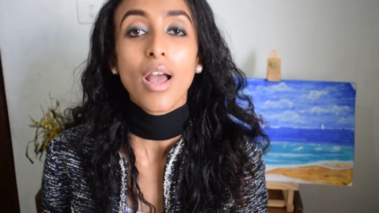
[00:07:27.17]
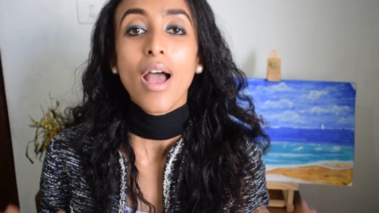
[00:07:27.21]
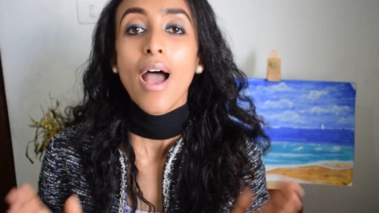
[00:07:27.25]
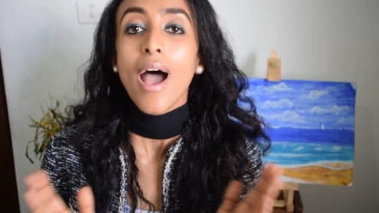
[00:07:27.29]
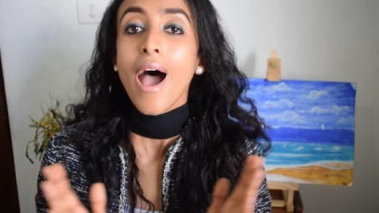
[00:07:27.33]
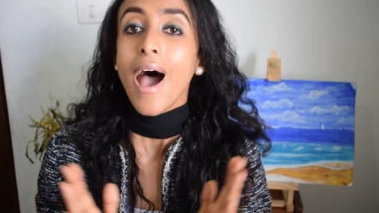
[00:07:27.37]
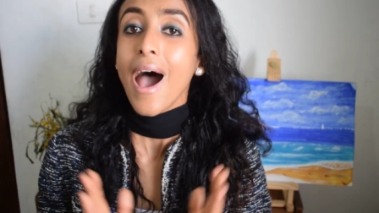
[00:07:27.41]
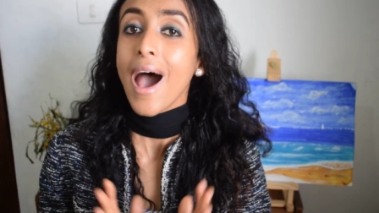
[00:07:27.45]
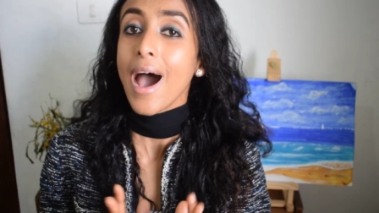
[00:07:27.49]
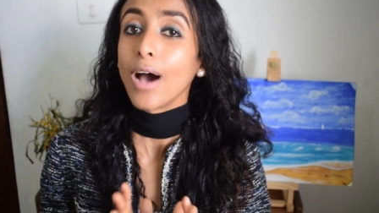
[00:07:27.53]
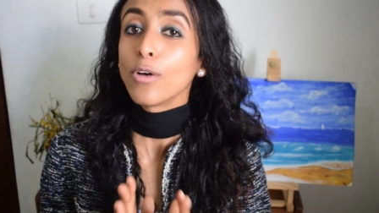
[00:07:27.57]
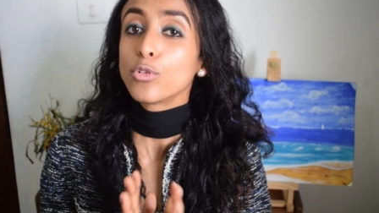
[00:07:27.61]

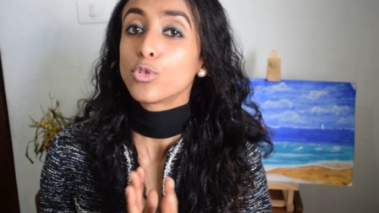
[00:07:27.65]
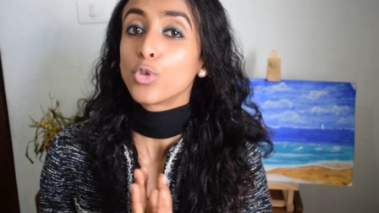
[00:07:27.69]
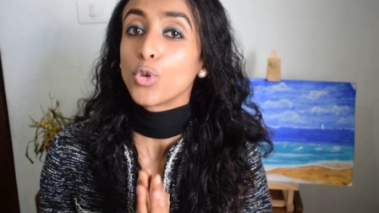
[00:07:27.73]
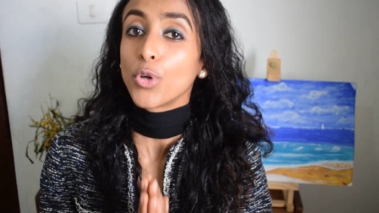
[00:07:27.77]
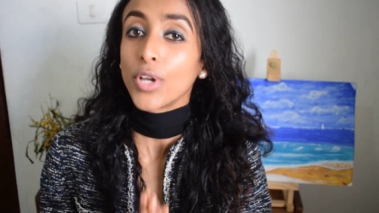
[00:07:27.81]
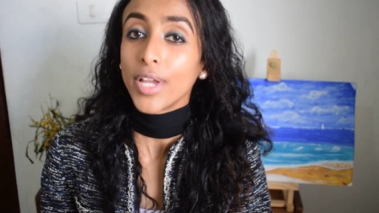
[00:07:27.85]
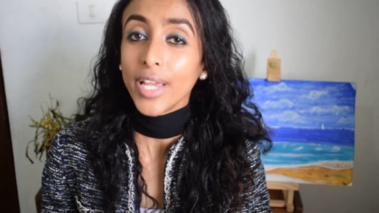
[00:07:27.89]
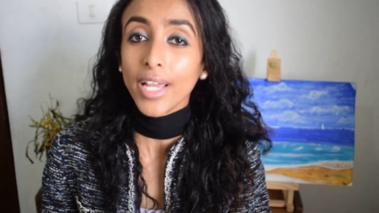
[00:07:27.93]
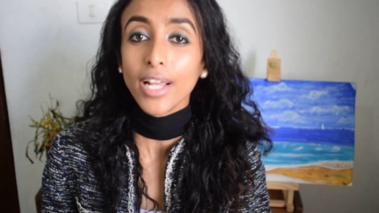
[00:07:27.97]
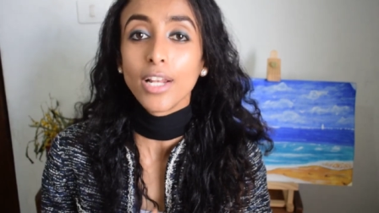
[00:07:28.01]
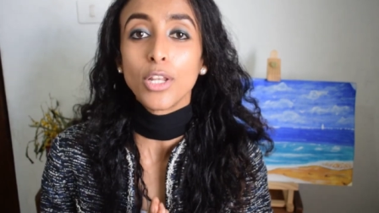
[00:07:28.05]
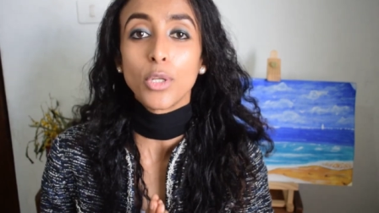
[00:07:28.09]
how to
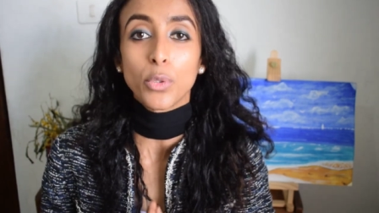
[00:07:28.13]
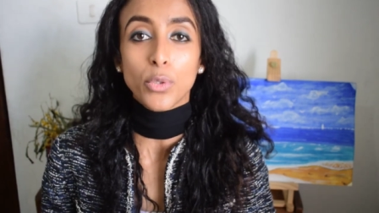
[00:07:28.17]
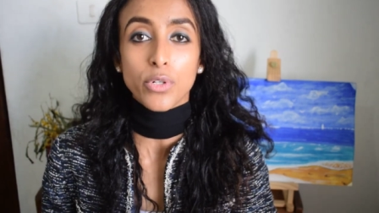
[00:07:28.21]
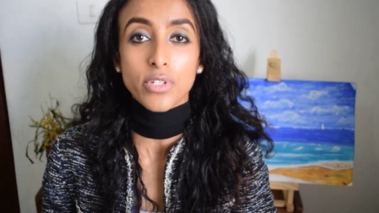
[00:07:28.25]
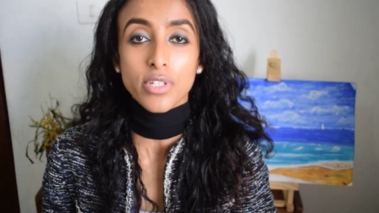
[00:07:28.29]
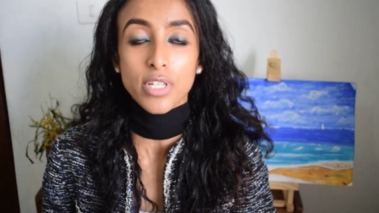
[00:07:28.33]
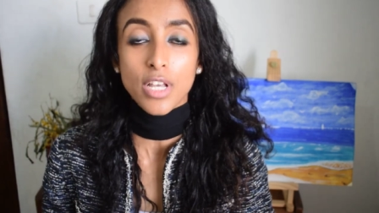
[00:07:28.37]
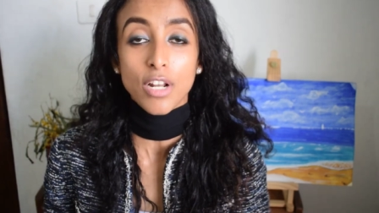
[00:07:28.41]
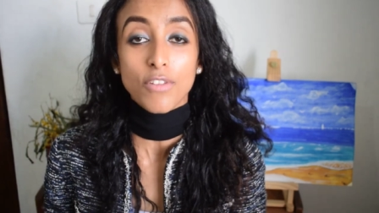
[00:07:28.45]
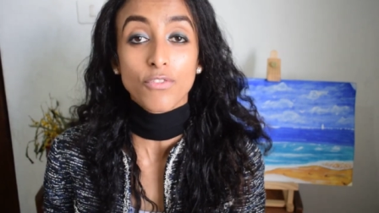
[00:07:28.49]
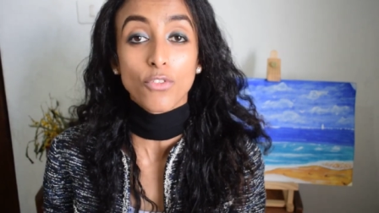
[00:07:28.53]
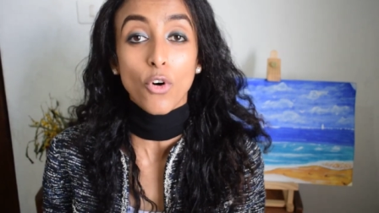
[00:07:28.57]
heal
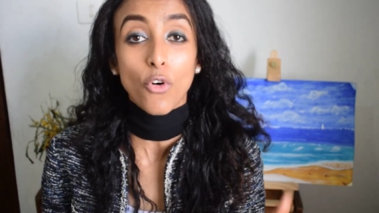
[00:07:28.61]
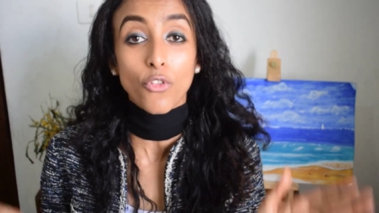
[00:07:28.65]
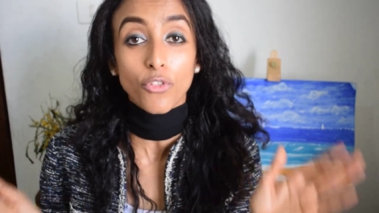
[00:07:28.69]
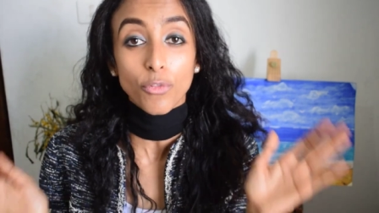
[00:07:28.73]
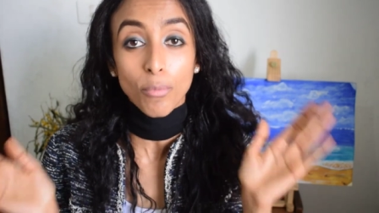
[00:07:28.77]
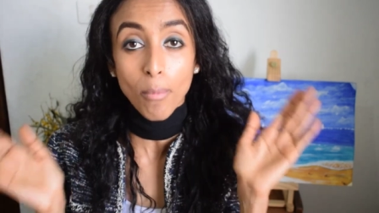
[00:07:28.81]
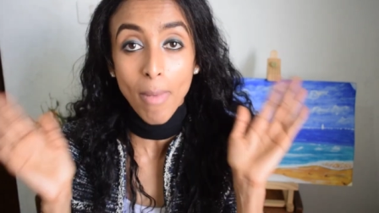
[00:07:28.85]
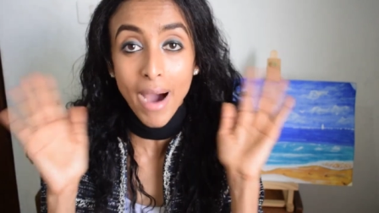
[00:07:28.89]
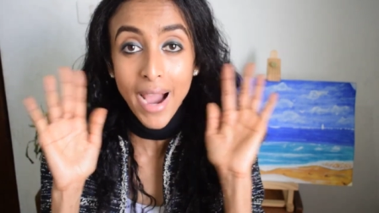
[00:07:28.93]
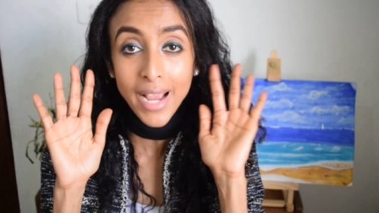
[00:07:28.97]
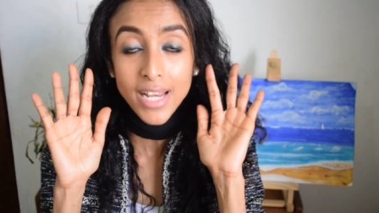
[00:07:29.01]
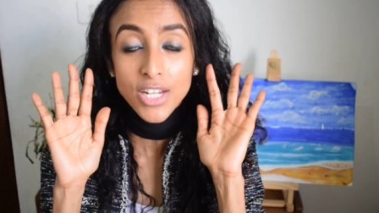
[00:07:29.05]
yourself of
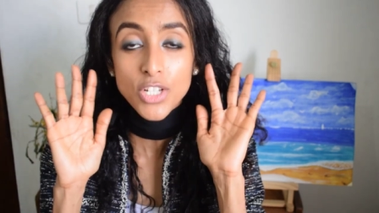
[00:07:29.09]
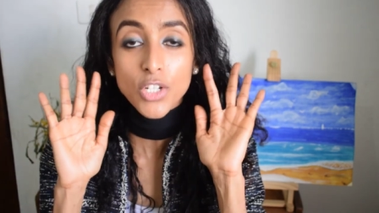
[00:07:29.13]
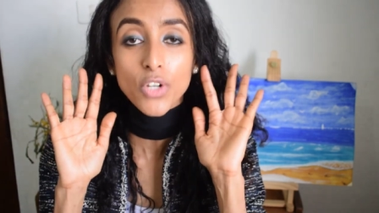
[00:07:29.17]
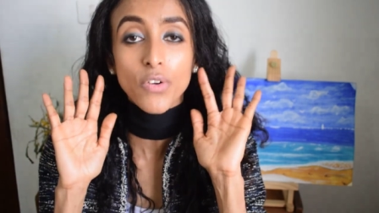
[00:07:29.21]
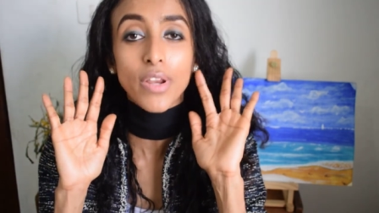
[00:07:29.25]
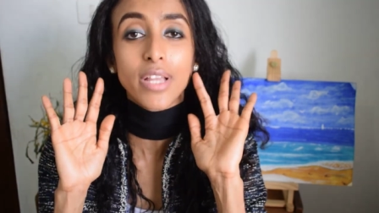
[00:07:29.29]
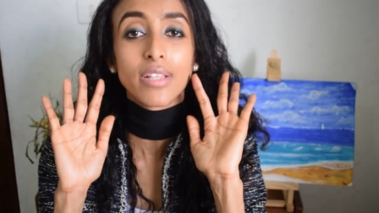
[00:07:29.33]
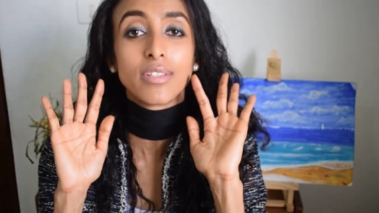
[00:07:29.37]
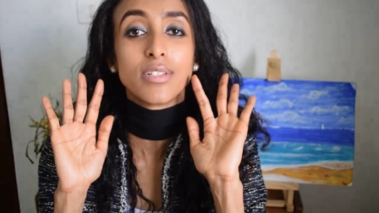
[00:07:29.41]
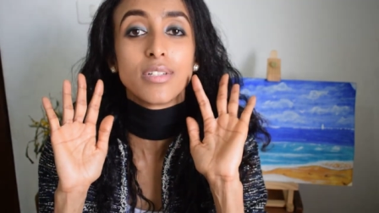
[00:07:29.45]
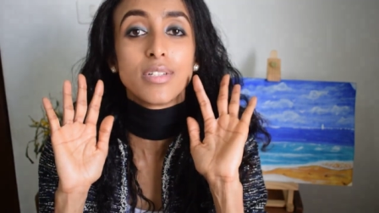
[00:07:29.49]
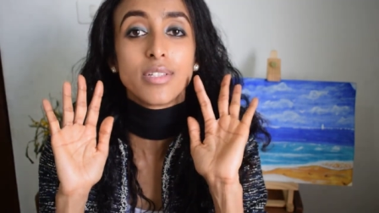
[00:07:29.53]

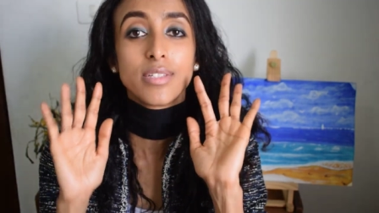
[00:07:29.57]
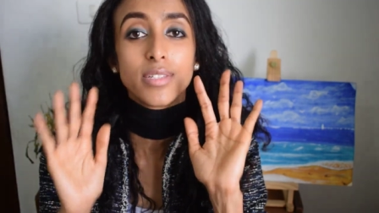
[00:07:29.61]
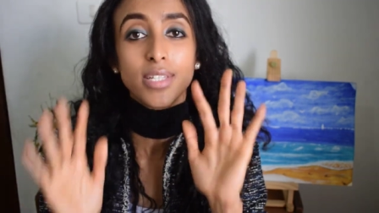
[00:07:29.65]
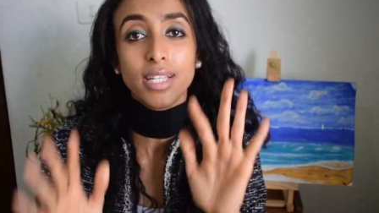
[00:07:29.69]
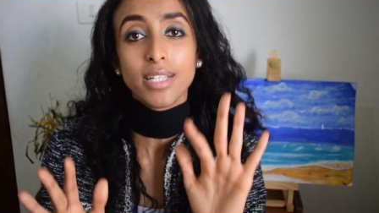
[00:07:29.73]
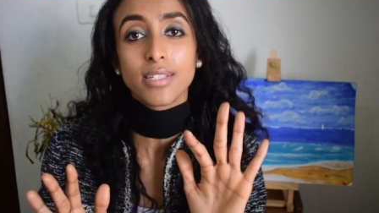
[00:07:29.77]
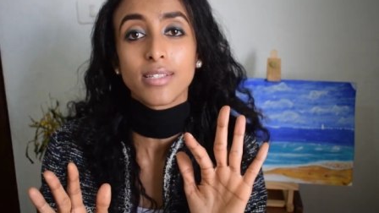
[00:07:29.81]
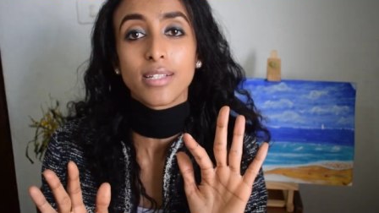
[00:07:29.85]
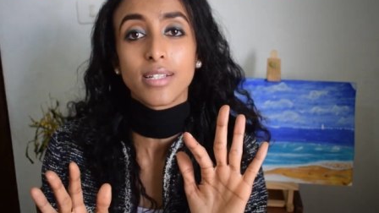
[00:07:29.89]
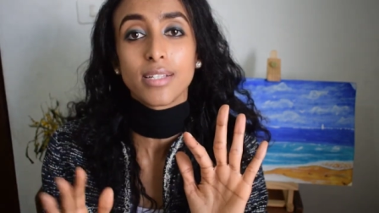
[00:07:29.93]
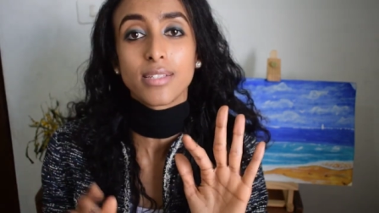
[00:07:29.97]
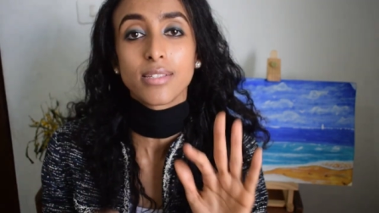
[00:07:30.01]
mind-created
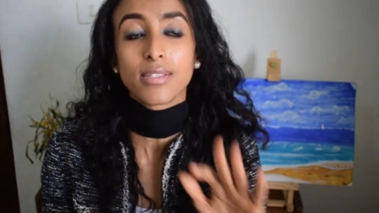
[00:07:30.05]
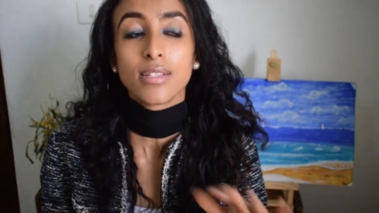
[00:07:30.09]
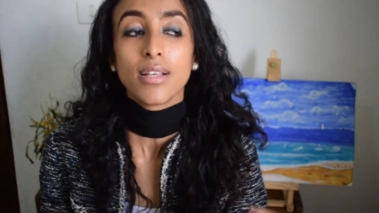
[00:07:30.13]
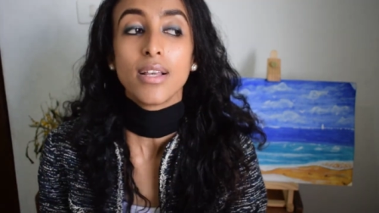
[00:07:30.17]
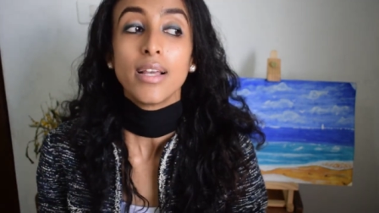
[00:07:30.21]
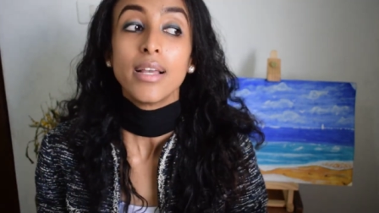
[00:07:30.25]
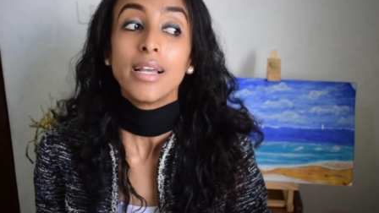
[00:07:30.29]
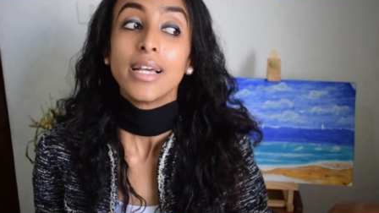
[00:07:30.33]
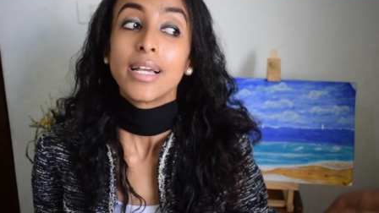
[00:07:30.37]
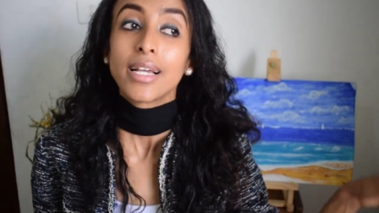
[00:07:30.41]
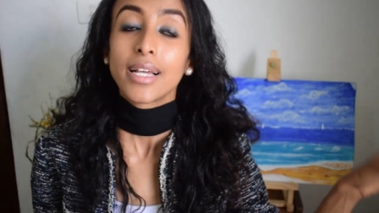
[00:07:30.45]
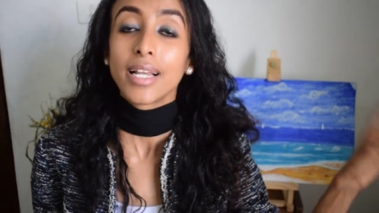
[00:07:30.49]
diseases,
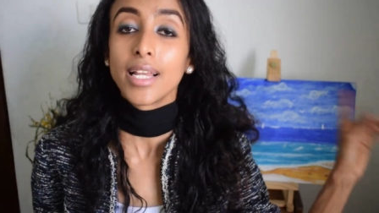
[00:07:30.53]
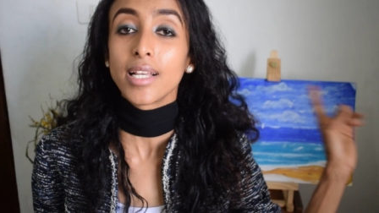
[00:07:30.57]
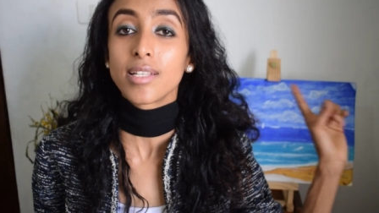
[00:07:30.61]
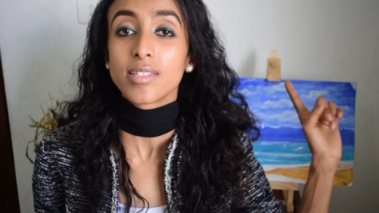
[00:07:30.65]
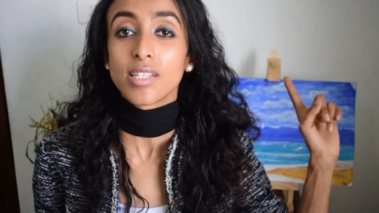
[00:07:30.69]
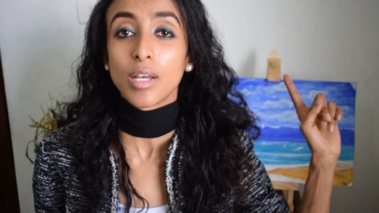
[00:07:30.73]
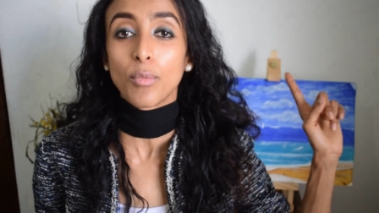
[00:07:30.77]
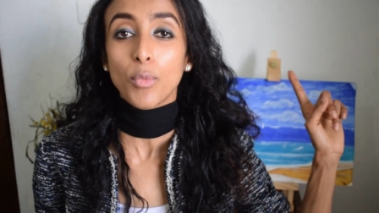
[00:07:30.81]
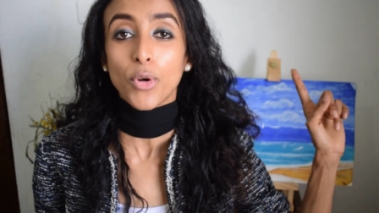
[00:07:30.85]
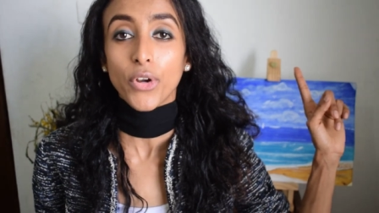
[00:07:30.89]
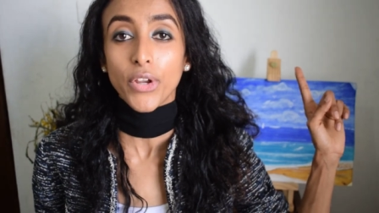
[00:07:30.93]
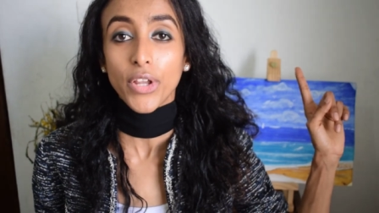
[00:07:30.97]
click
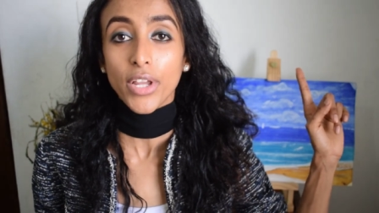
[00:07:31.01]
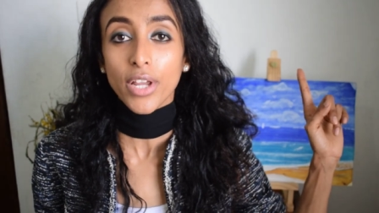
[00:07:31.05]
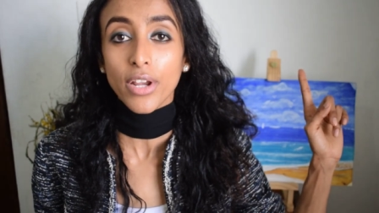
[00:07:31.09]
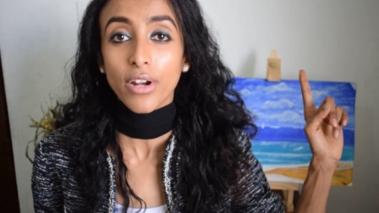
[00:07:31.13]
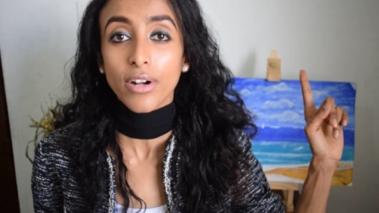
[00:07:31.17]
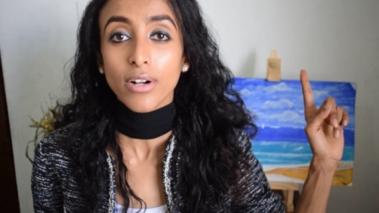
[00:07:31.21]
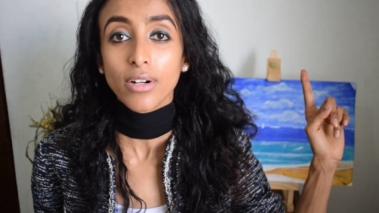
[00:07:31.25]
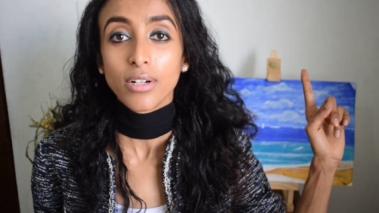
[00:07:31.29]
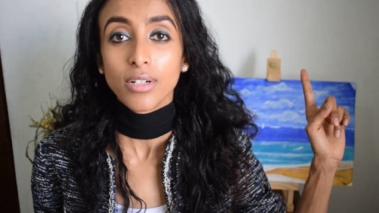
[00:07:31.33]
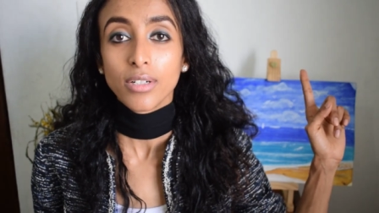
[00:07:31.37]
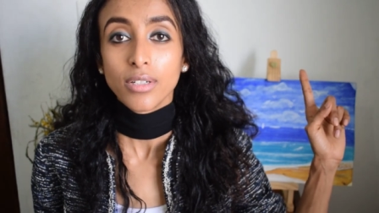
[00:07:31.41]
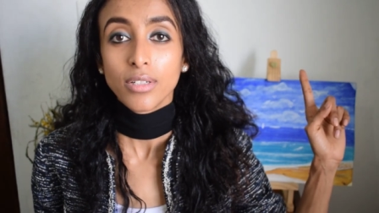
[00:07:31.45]
somewhere
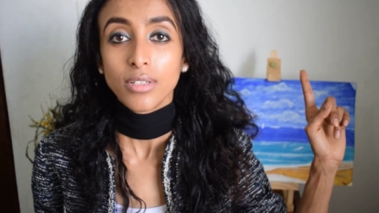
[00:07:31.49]
here.